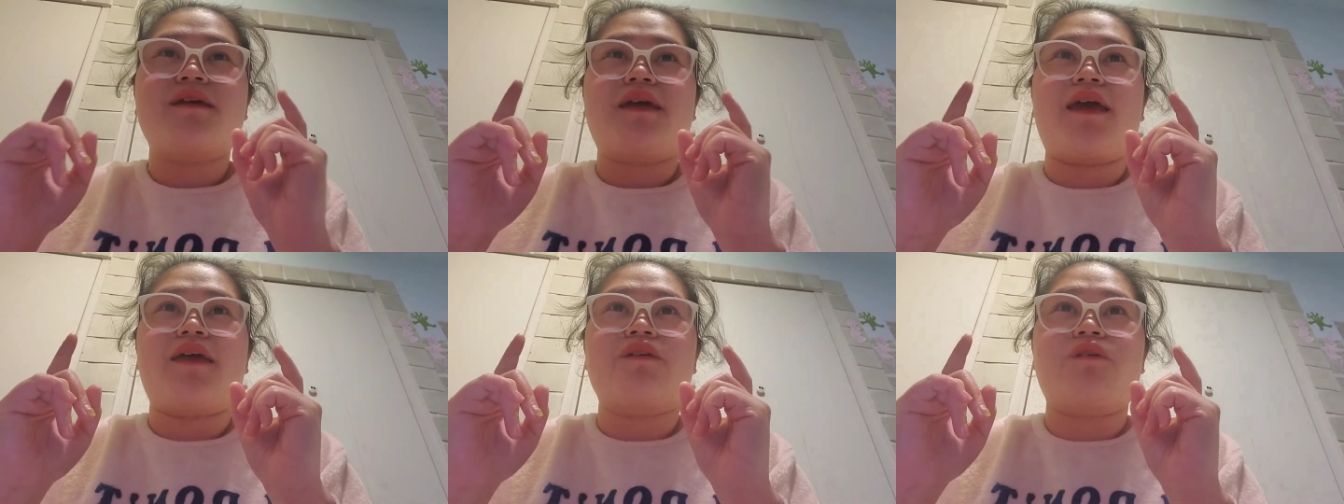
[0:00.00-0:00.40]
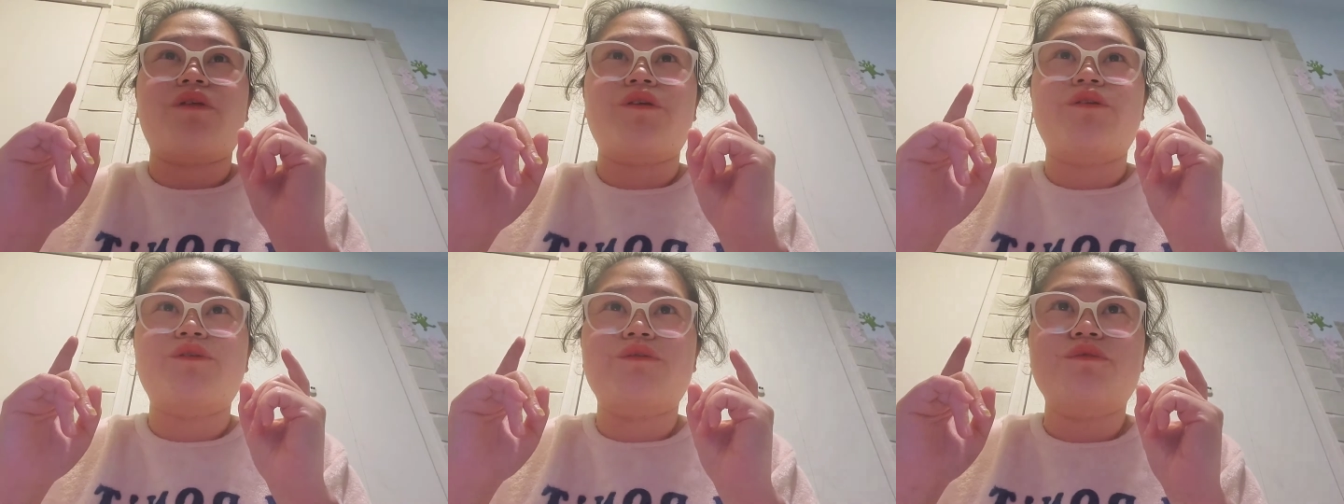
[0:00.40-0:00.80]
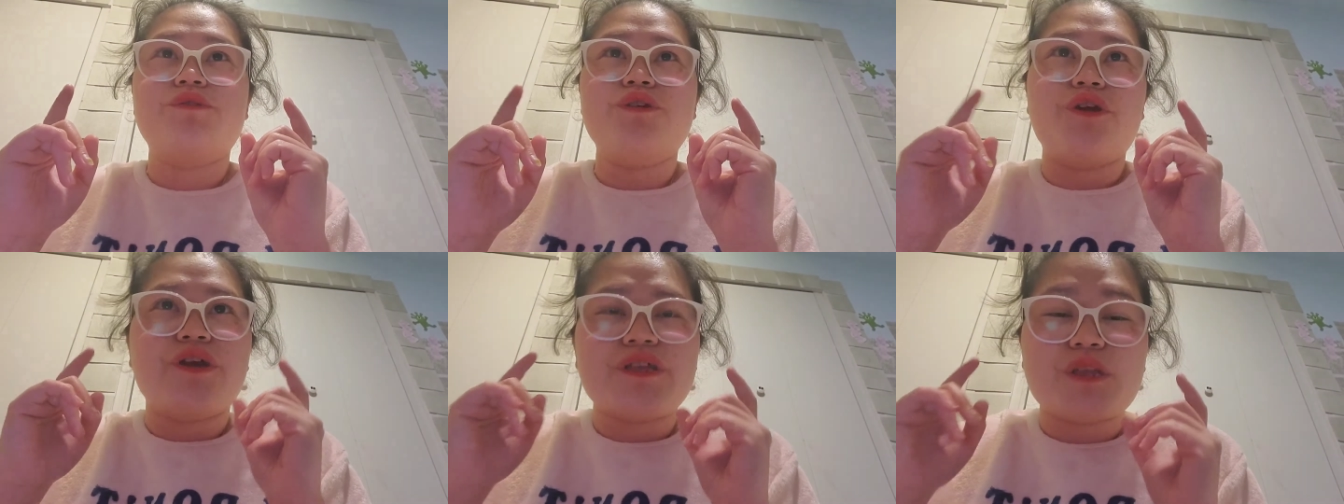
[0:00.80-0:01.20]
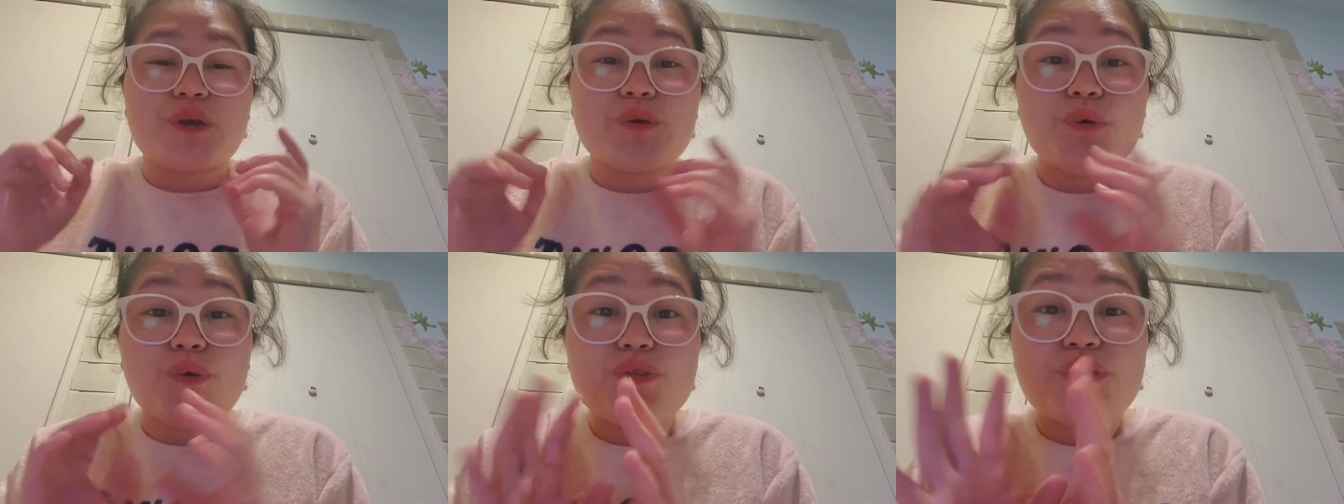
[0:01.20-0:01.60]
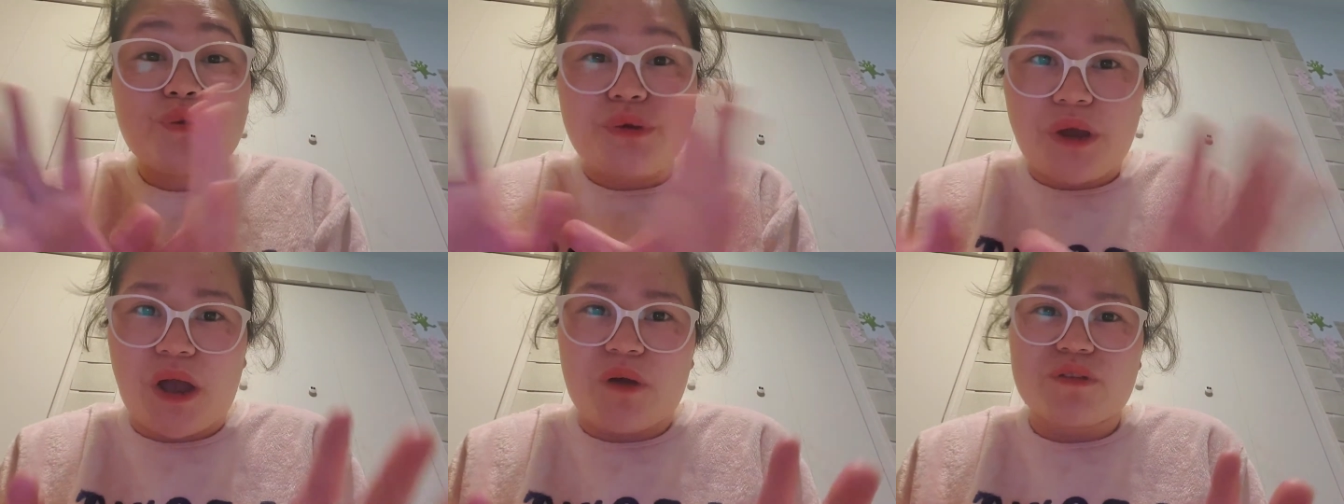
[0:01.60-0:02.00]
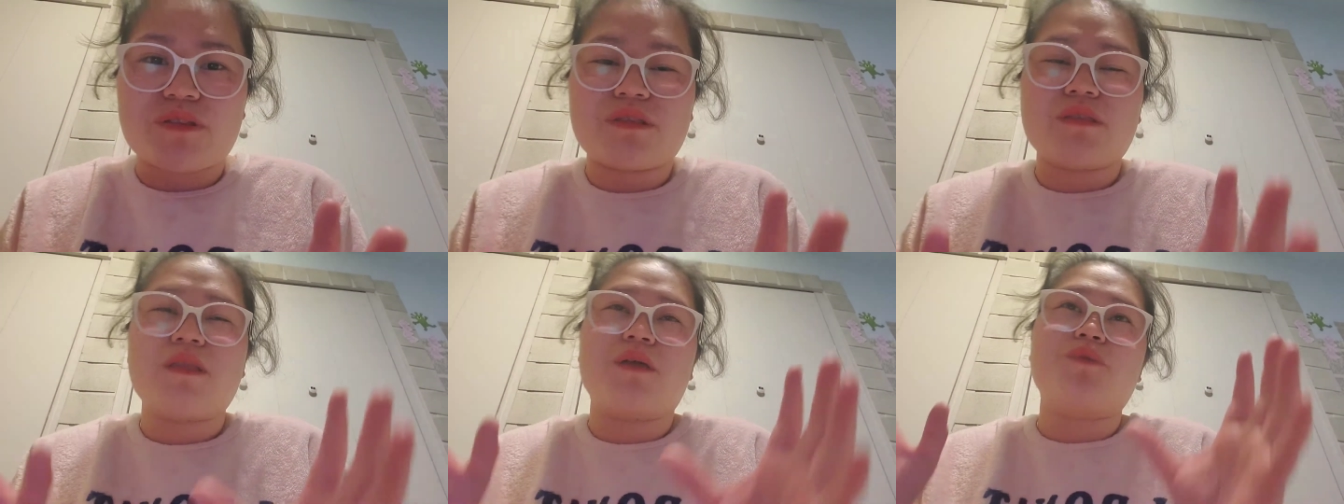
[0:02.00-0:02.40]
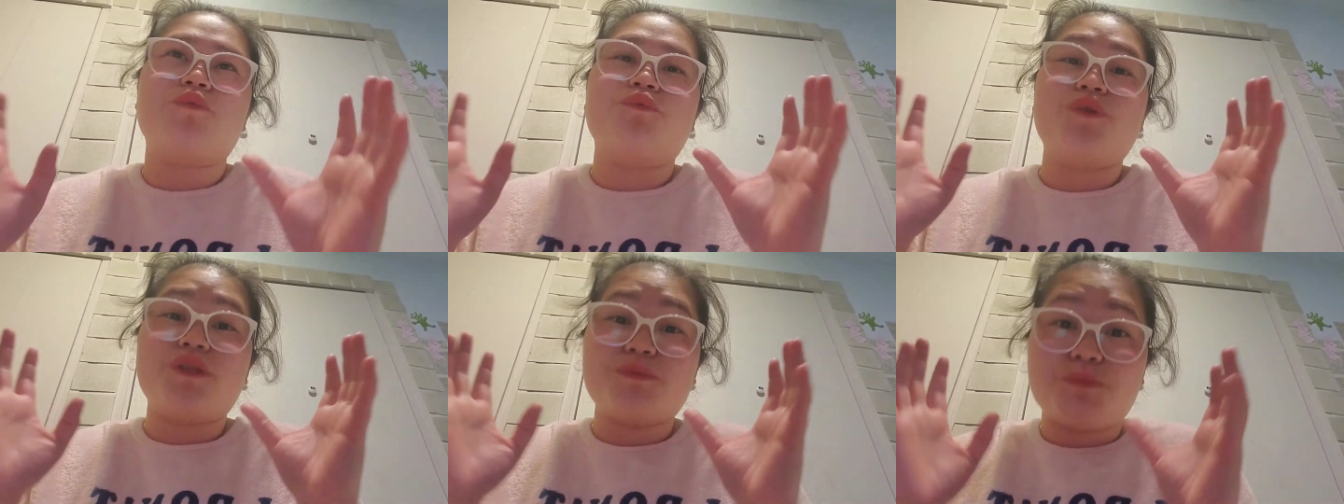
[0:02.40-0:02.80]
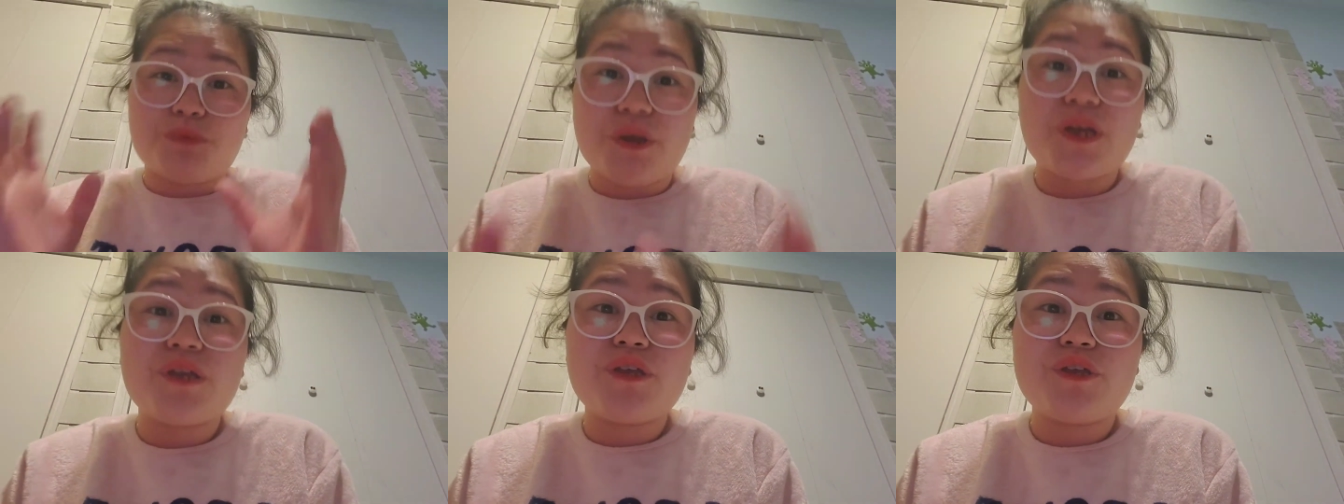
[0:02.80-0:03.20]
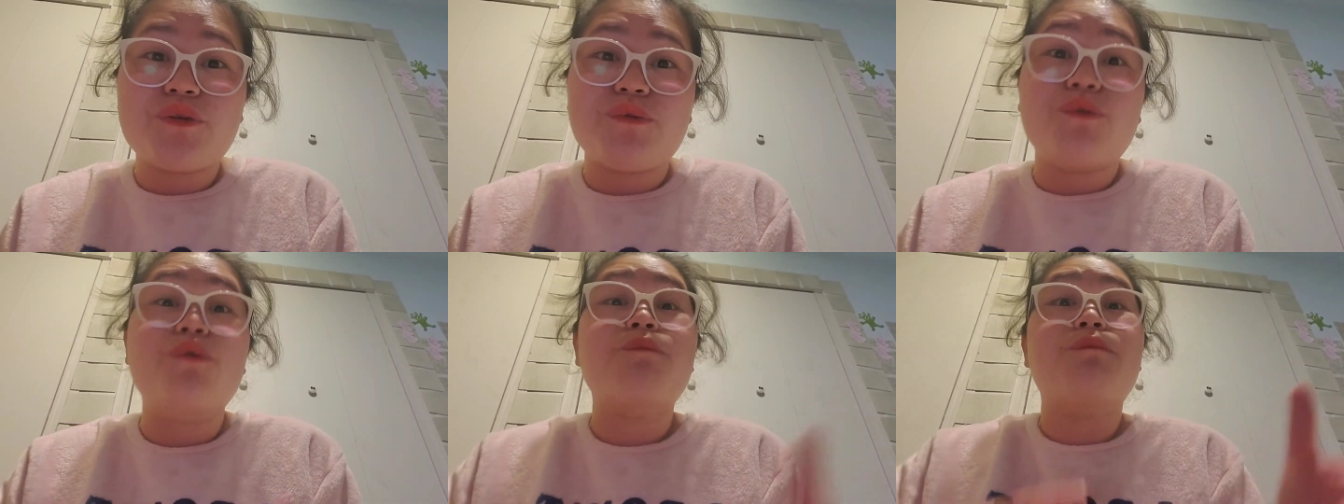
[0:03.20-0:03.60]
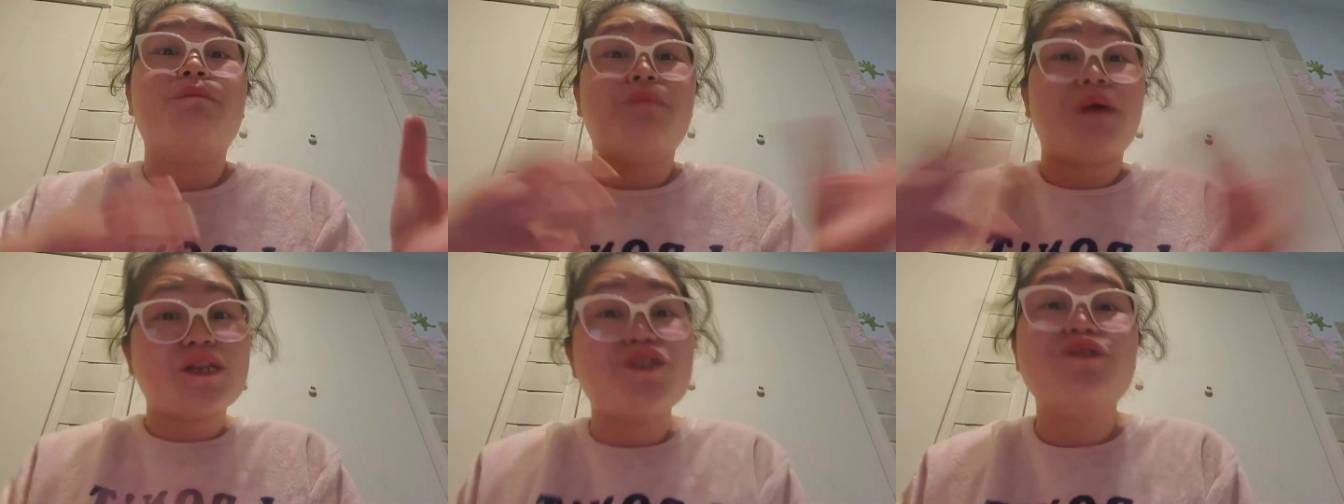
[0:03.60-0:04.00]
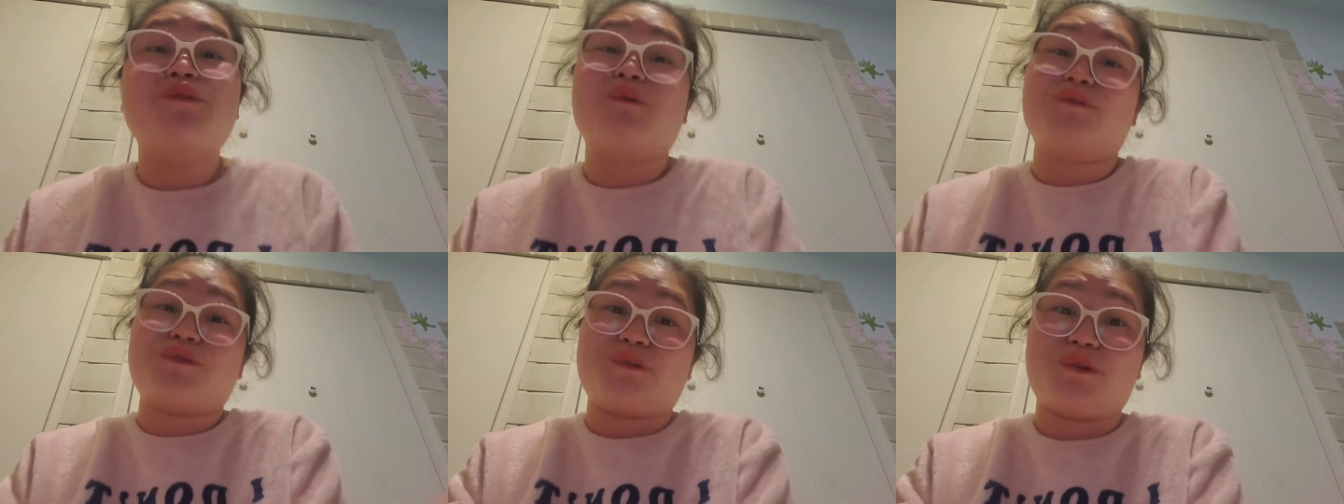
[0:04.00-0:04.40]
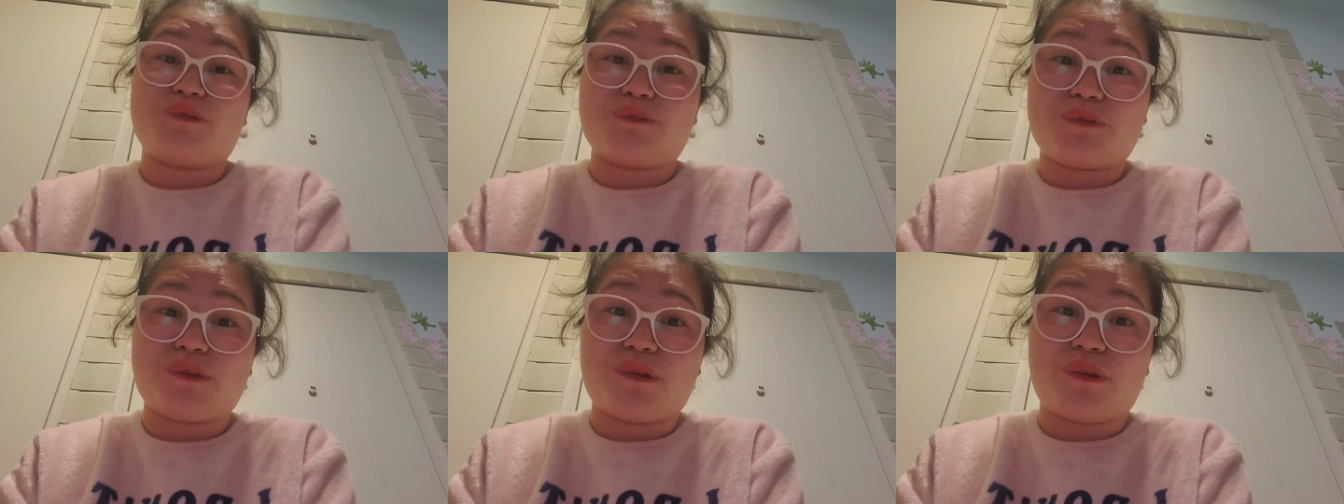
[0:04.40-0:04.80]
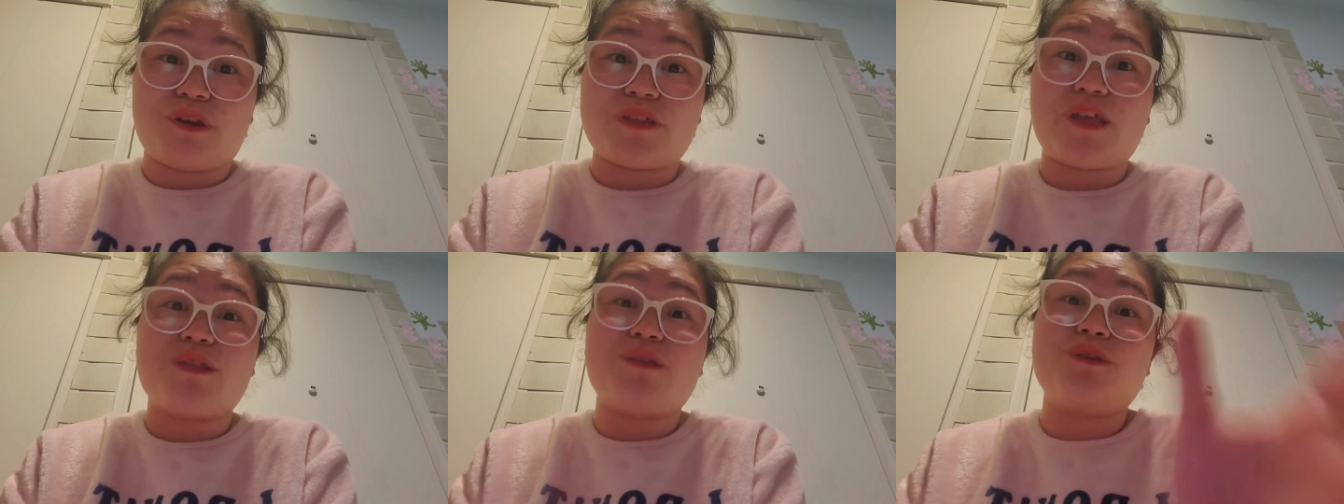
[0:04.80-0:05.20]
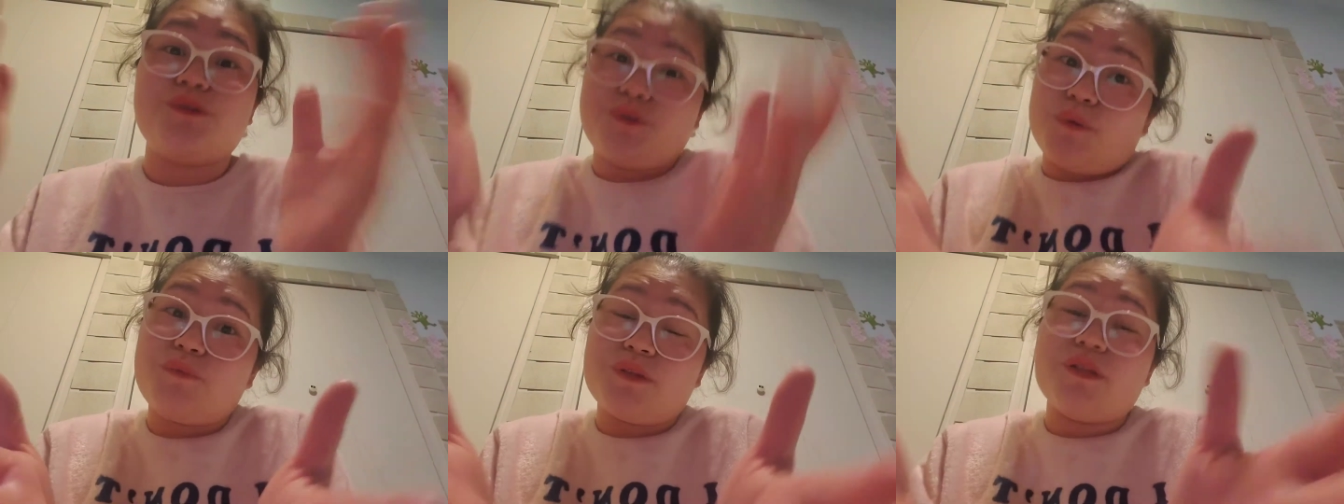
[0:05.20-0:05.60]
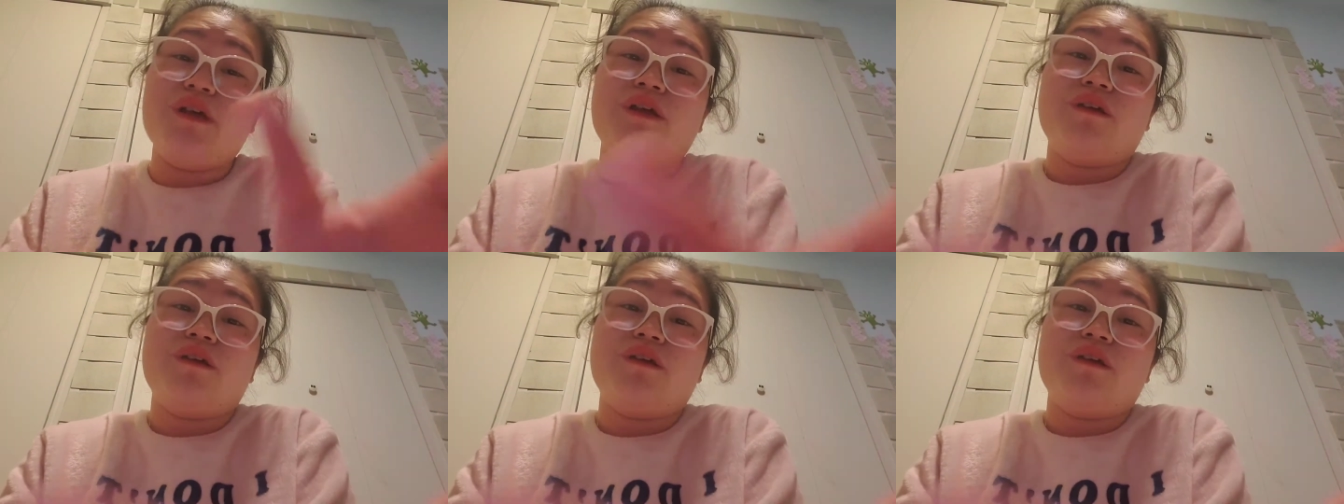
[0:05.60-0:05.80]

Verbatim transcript: and eh, or you're in a good crowd that will bring you much closer to the Lord and you will